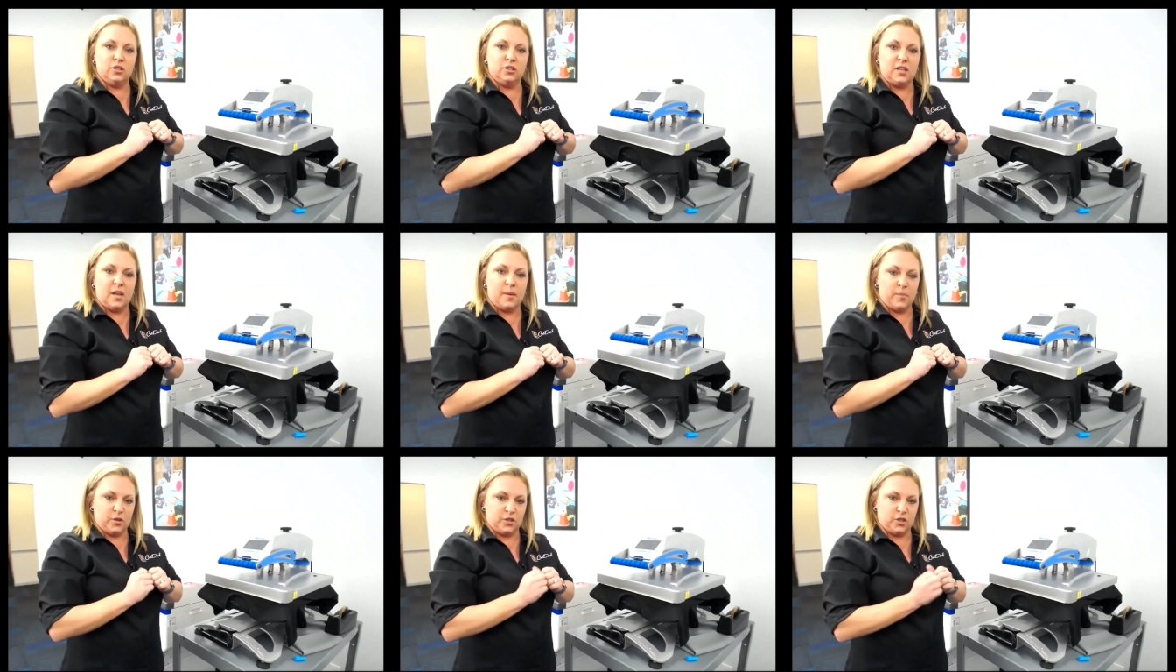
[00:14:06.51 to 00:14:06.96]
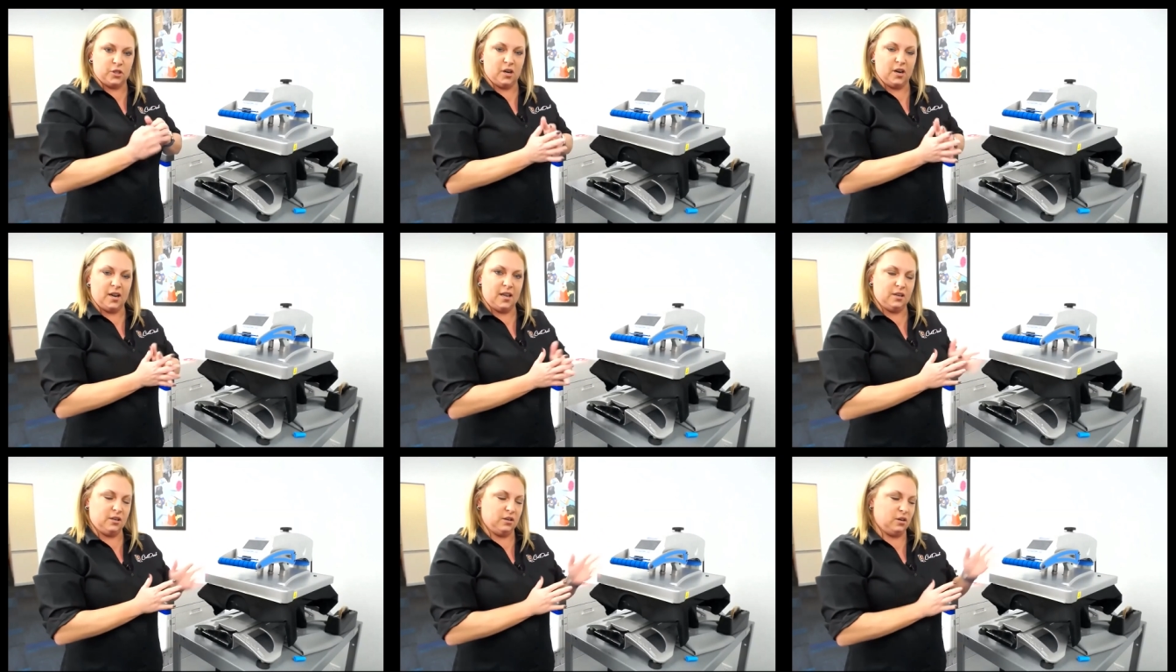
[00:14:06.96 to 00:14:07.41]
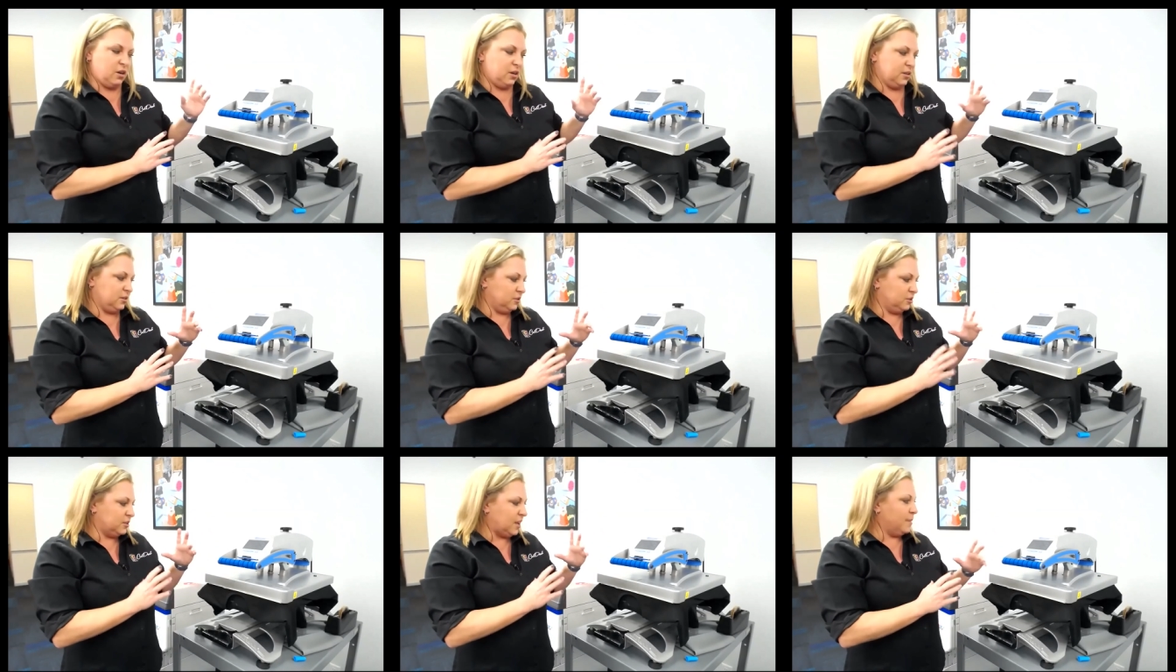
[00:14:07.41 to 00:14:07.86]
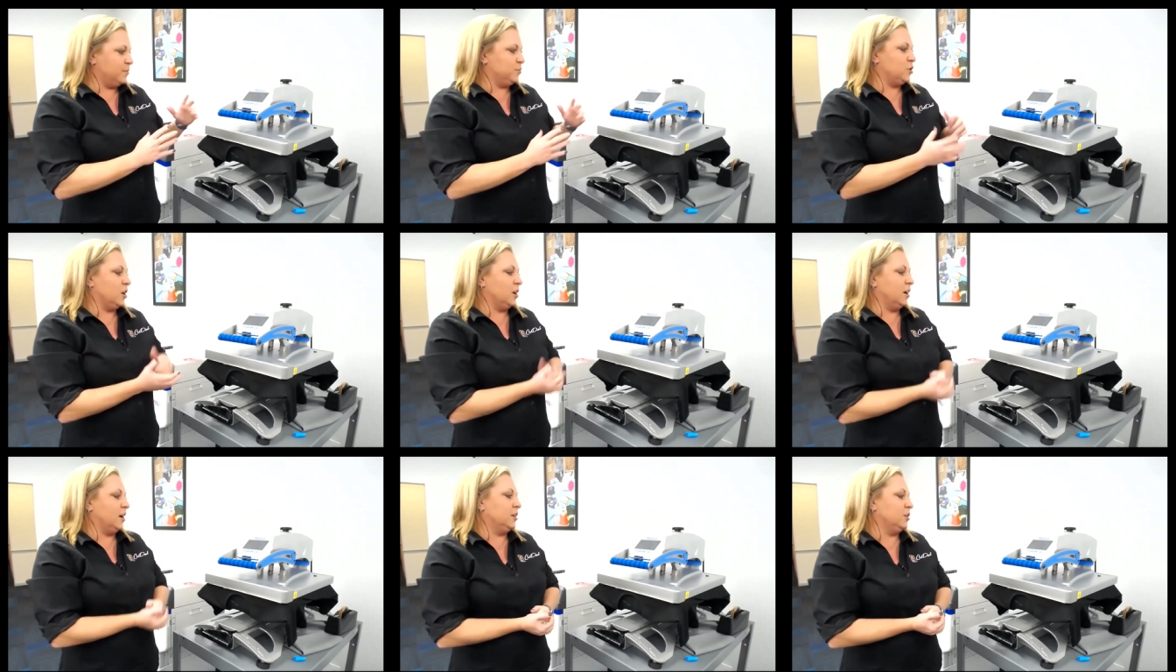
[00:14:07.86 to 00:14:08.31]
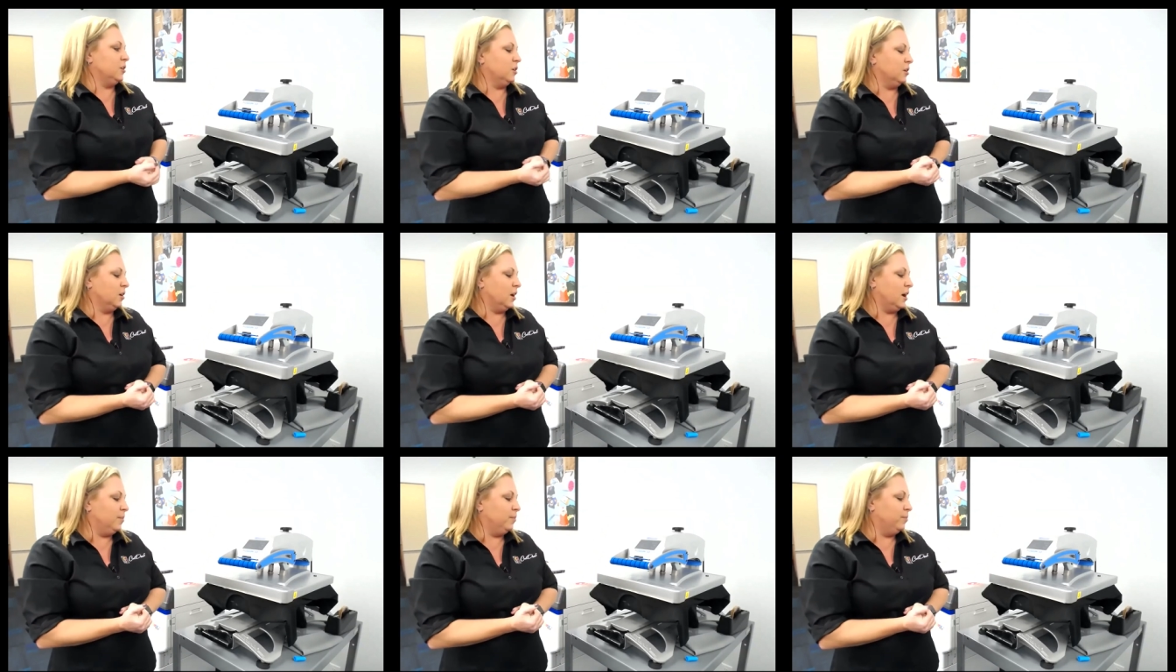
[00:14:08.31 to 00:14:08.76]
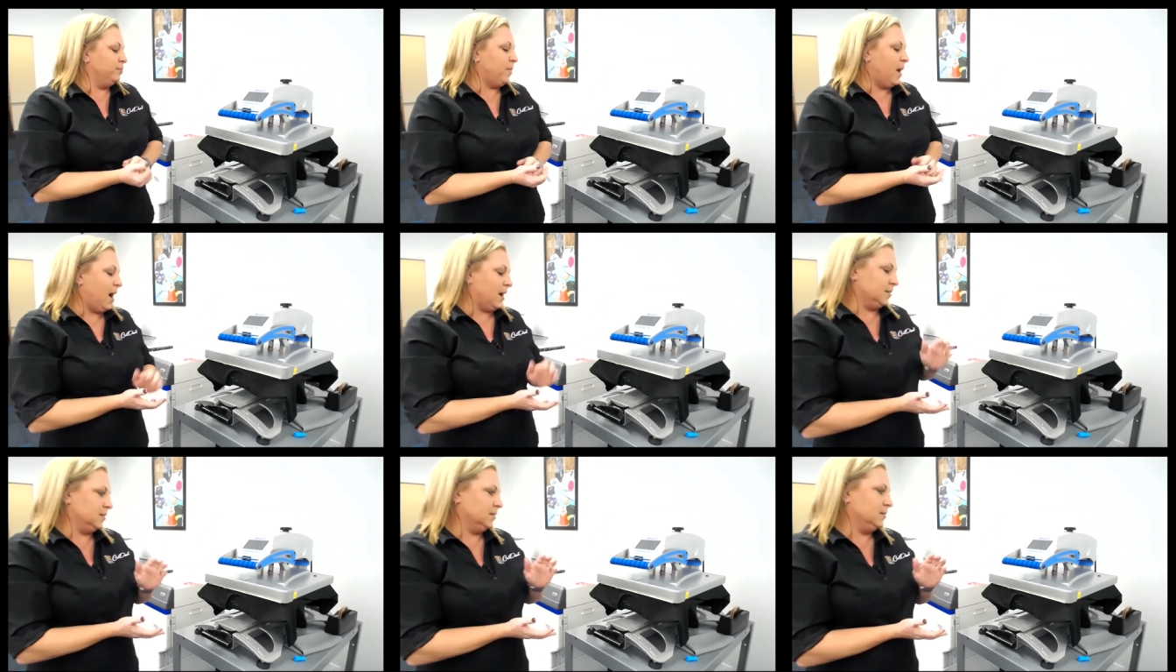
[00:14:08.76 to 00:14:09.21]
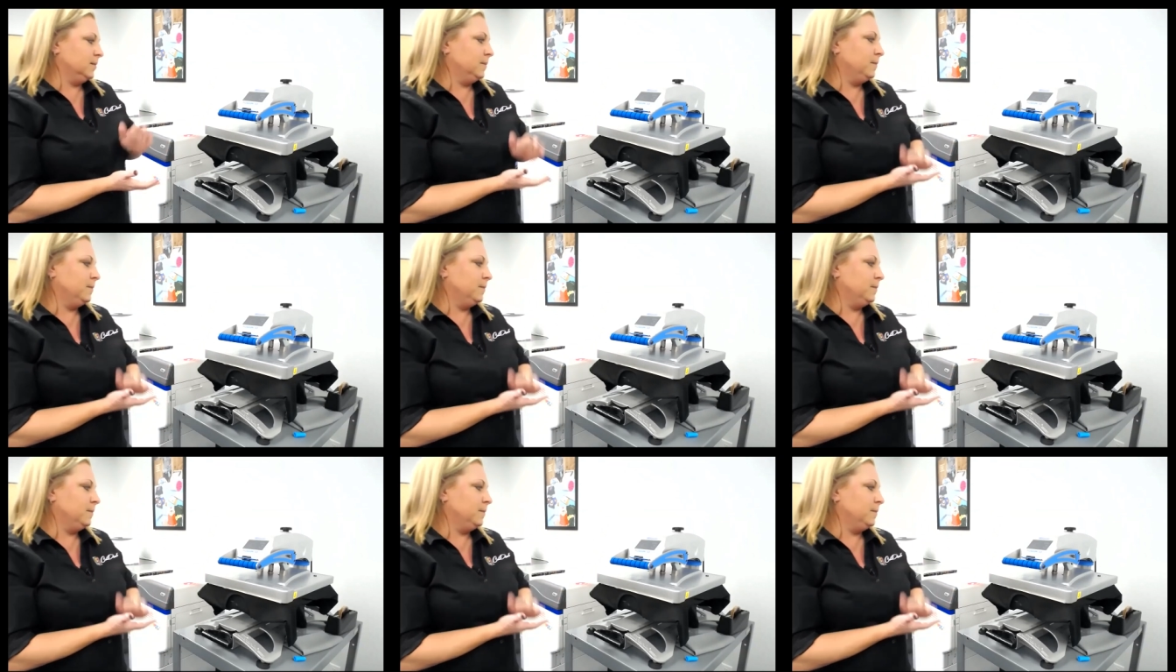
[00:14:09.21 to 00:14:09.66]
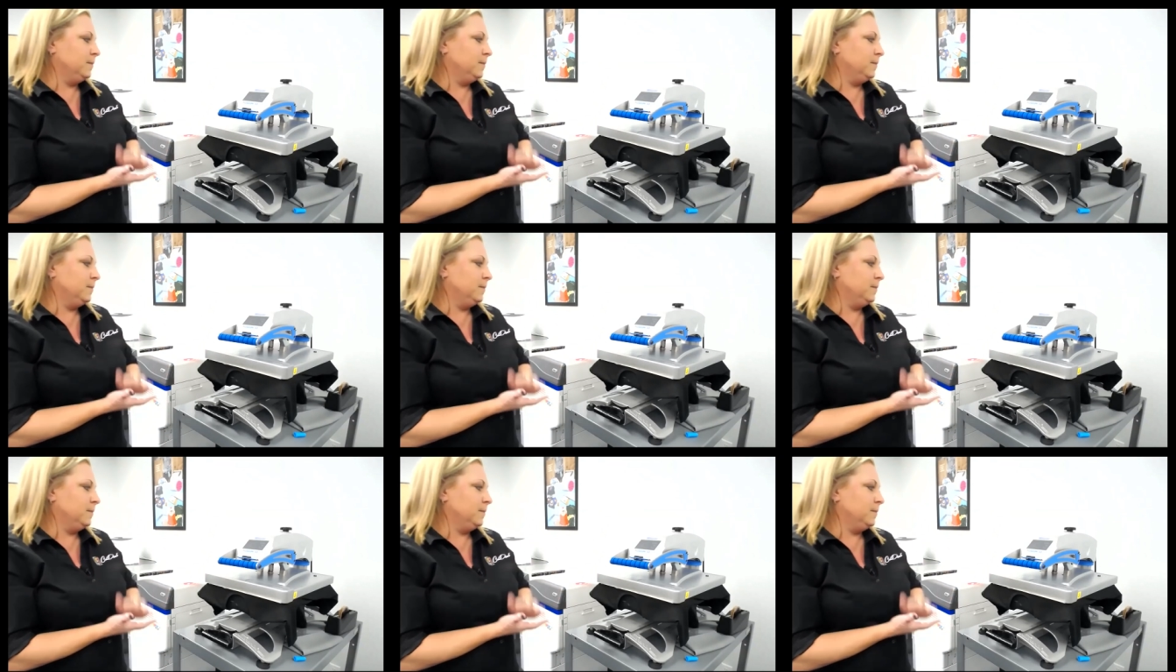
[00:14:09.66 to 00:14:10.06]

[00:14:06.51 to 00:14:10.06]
temperature in your uh, time chart in your um, box. Okay.